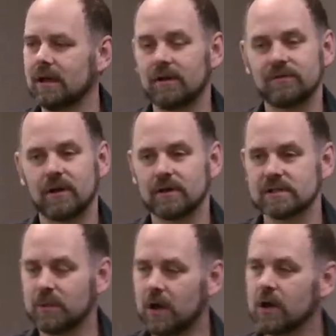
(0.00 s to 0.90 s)
of a
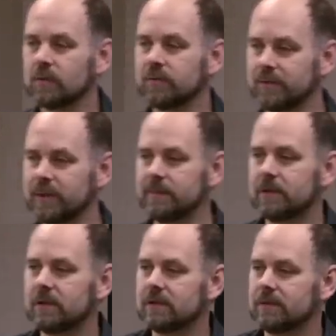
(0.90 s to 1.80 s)
small group of
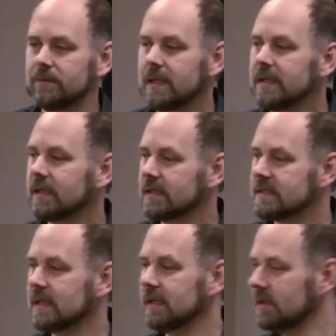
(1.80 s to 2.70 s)
people meeting and
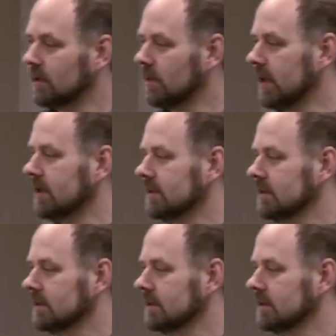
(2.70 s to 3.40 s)
saying, you know what?